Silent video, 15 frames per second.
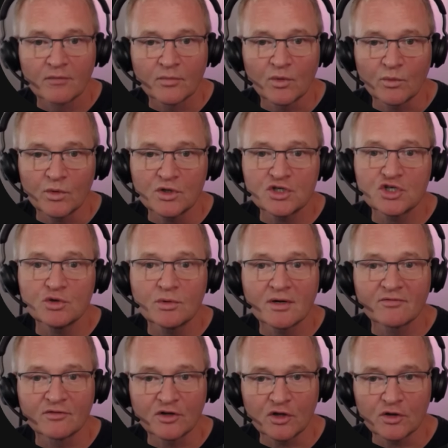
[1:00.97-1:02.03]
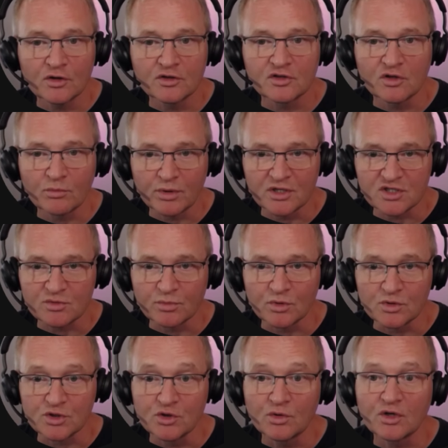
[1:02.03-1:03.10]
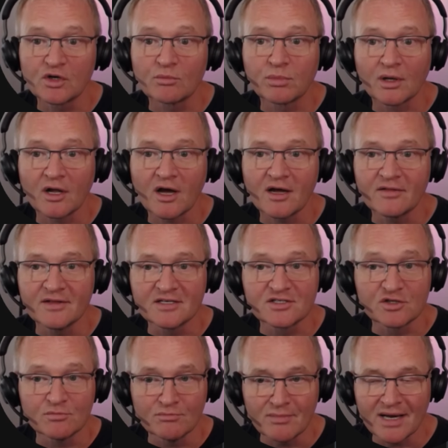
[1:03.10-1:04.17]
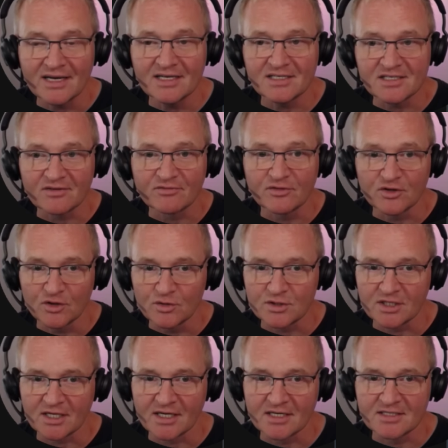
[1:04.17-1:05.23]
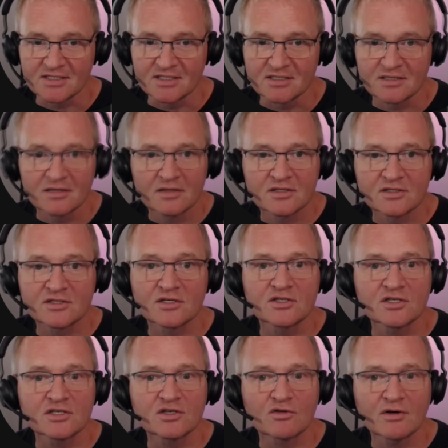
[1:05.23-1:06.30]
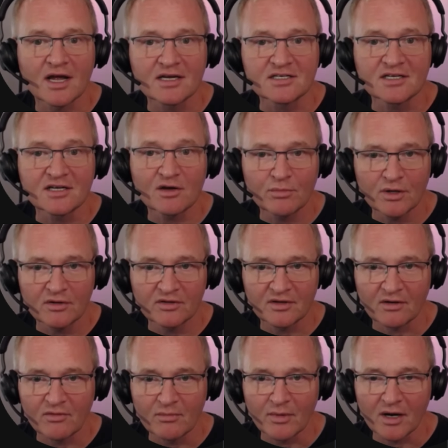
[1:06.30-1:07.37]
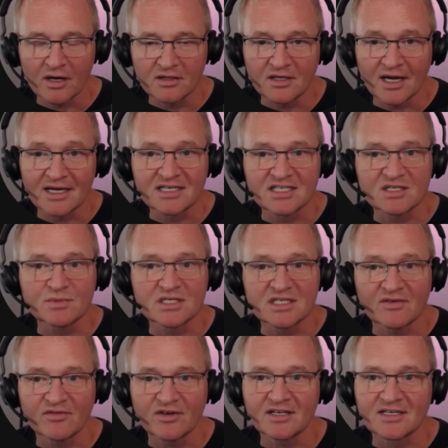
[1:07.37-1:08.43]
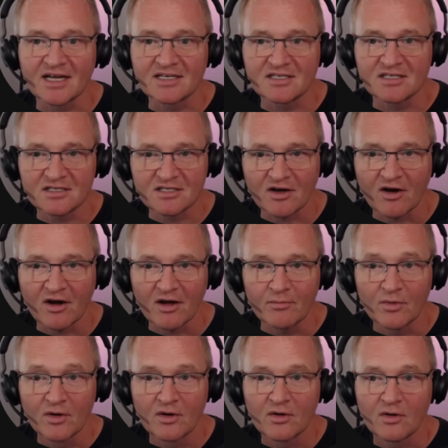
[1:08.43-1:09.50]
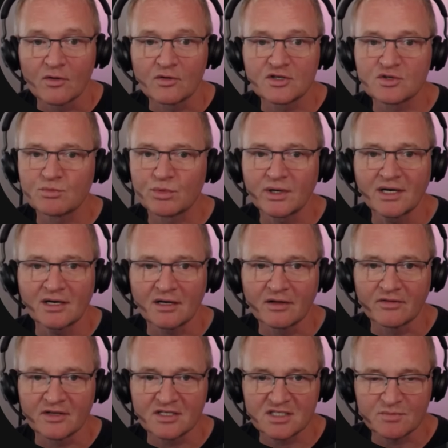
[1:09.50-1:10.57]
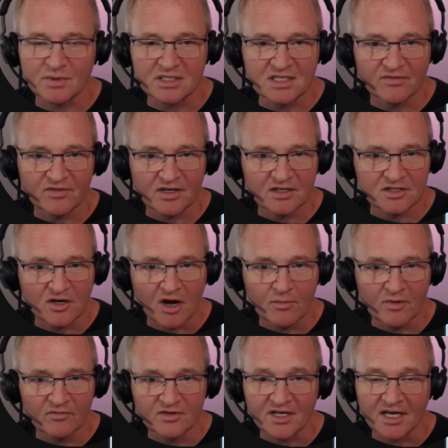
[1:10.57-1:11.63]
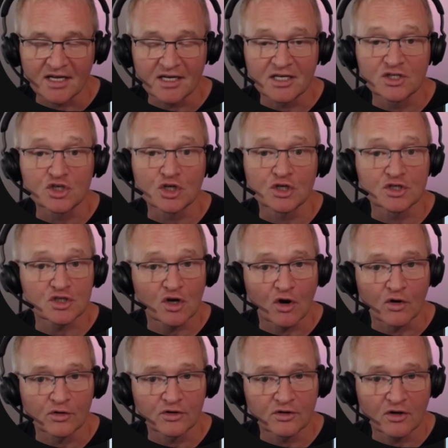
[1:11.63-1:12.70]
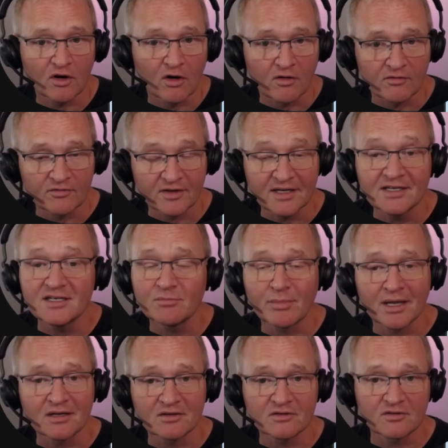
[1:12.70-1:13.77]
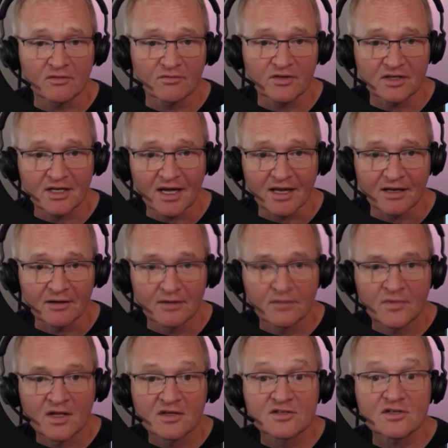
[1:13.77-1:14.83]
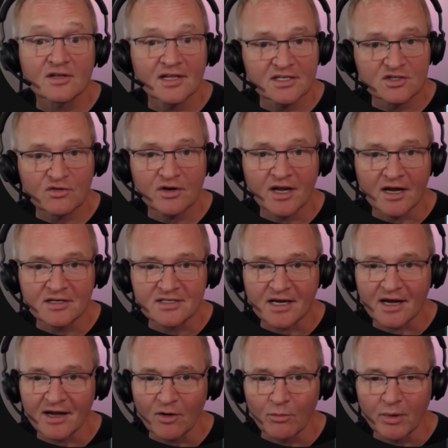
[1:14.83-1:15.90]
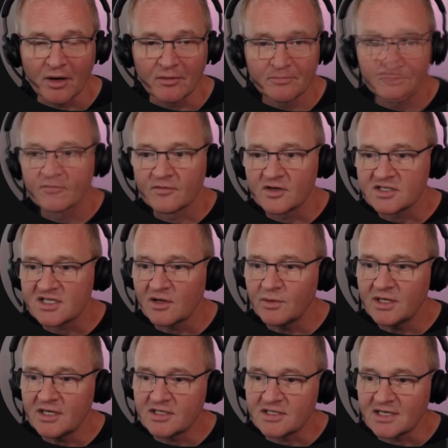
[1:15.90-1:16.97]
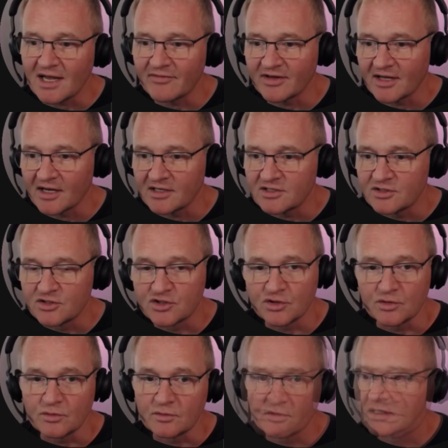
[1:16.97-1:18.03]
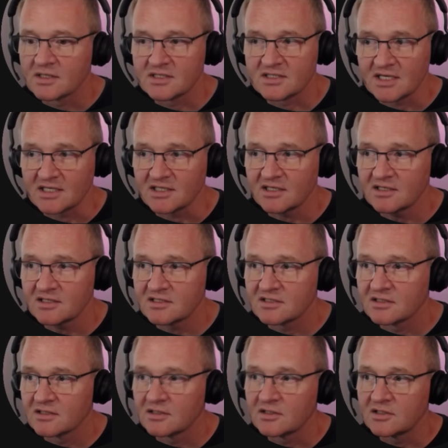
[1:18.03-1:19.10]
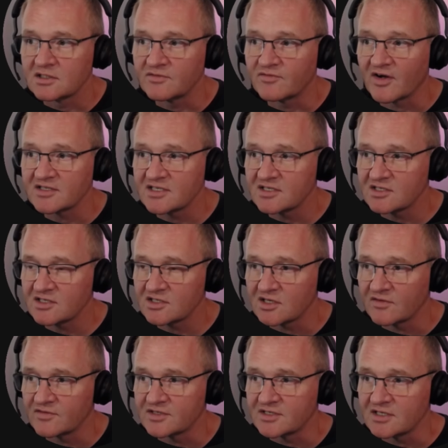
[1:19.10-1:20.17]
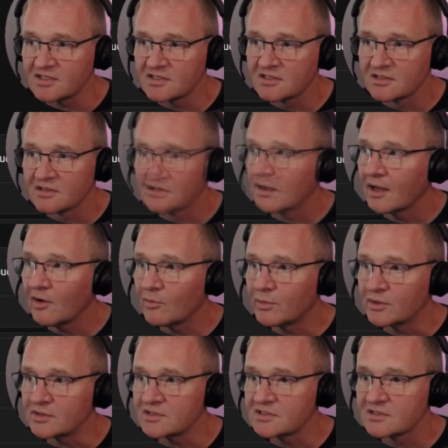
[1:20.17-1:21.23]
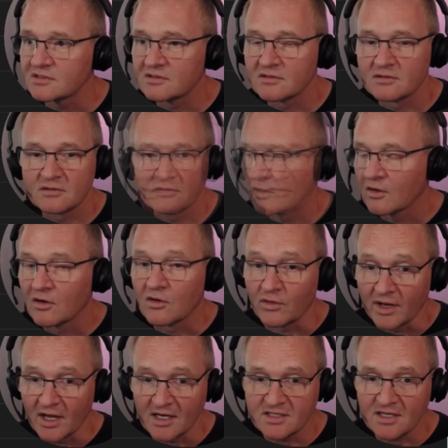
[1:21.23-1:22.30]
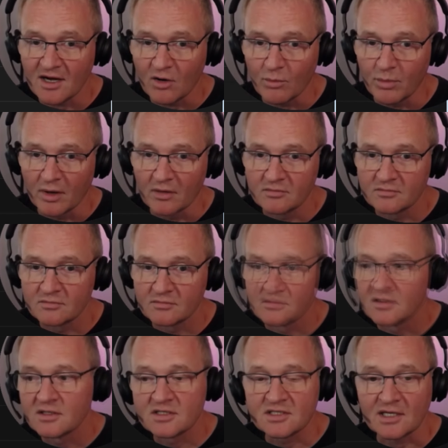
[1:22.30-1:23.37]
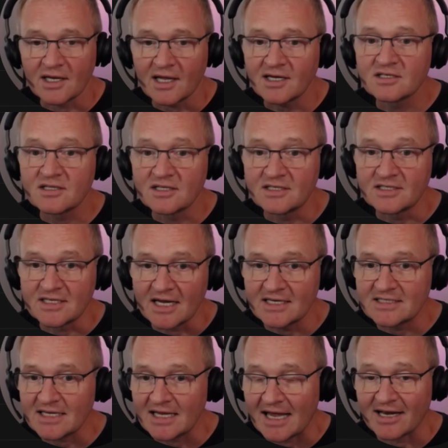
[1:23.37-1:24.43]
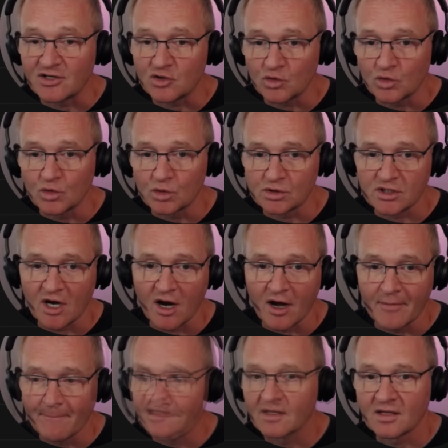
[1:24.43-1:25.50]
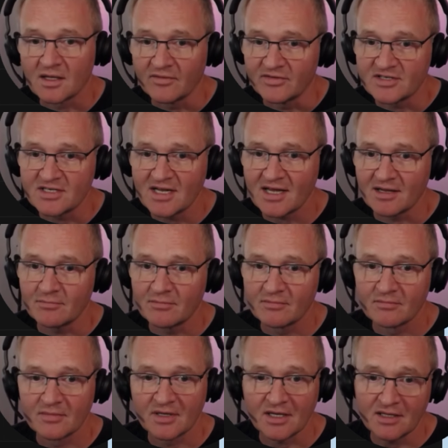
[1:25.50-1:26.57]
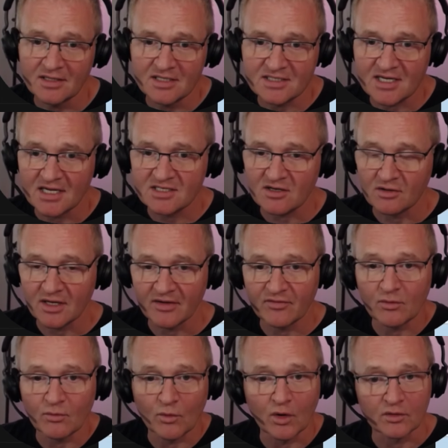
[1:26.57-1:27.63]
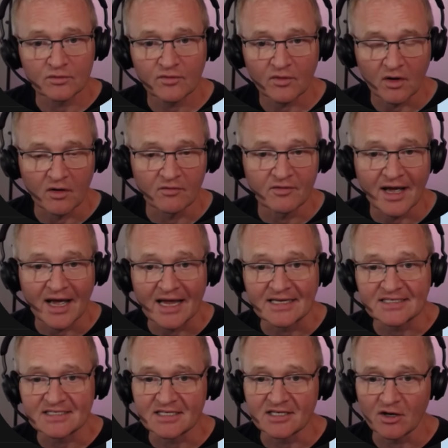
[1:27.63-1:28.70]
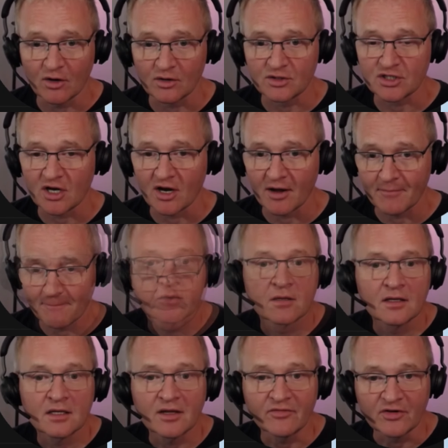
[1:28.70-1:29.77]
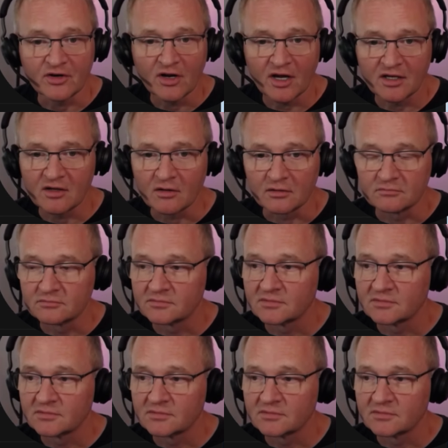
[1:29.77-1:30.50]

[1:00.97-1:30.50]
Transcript: but once you have learned the principles, you can apply this to many different user cases, such as creating a birthday reminder at a specific date and time, or a sprinkler the specific time of day it turns on and off independent of the day. So let's create our helper. Firstly, we need to navigate to Settings, Devices and Services, Helpers, Create a Helper. Select the date and or time. Give it a name. In this case, I'll give it one of AC on time. Give it an icon.